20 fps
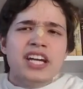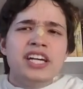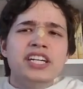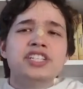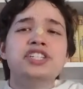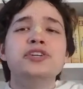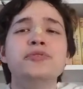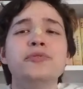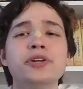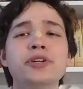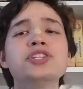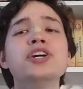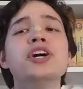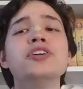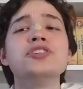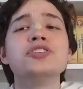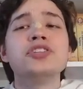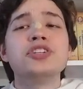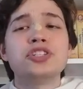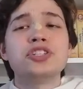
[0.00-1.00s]
she
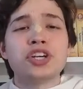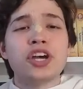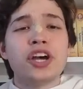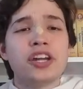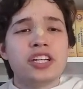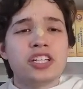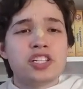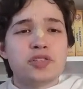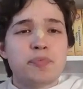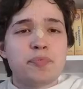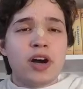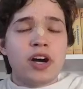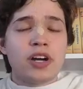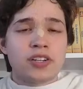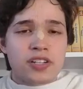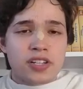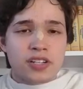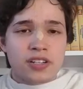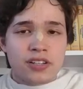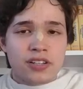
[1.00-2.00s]
returned to the churning
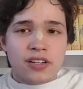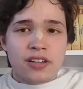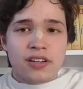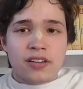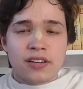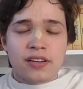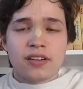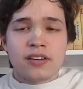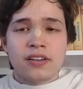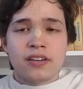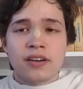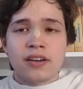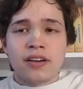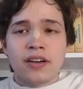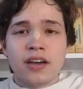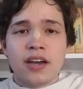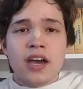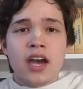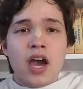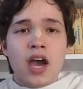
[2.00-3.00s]
spot.
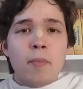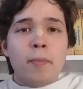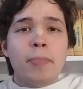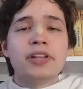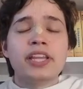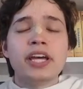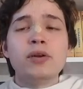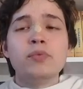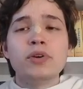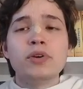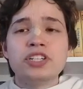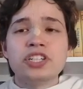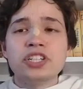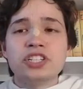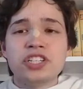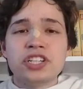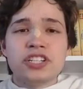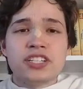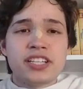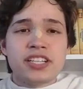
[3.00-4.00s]
But then what did
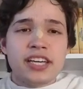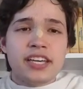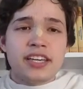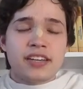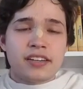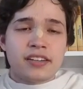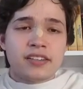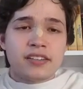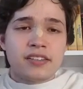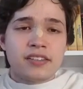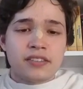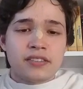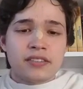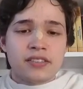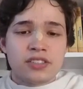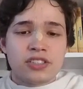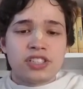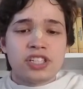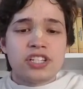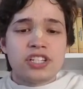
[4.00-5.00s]
she see?
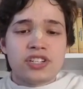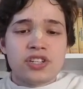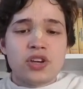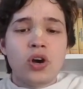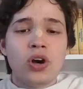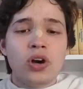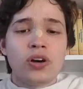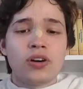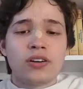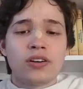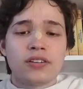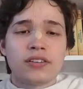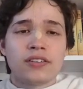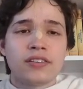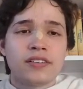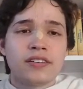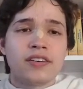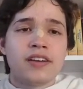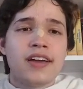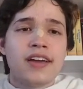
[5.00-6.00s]
She saw
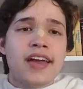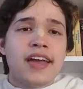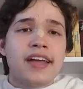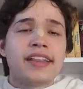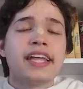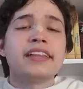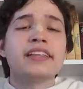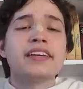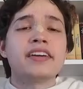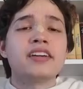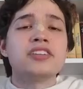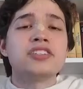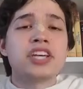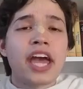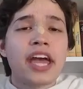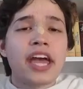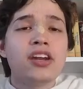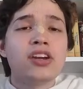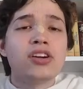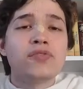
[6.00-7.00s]
that the
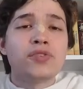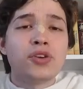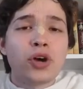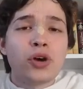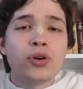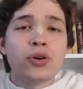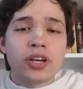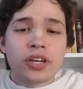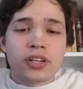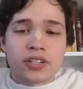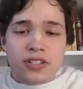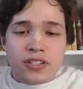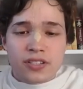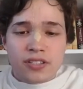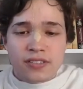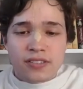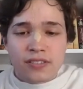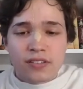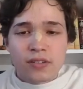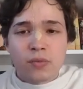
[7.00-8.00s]
container of
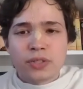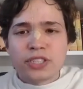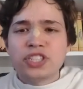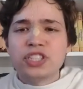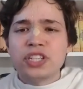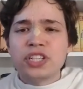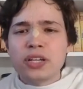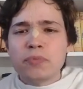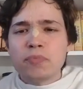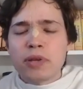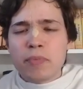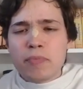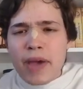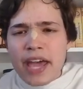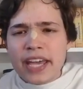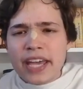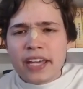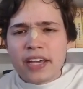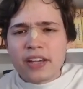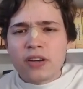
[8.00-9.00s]
yogurt, which she had been
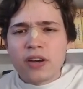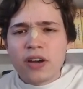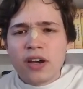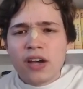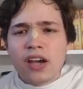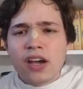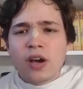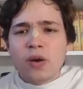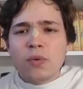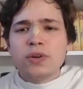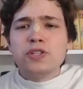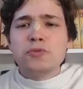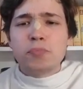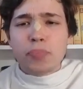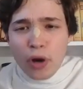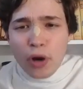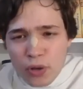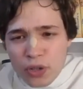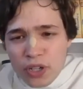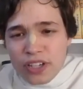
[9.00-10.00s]
making, was
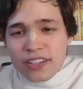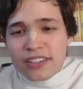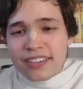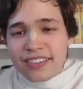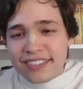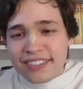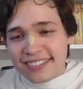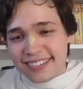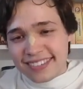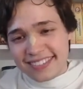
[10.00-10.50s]
broken.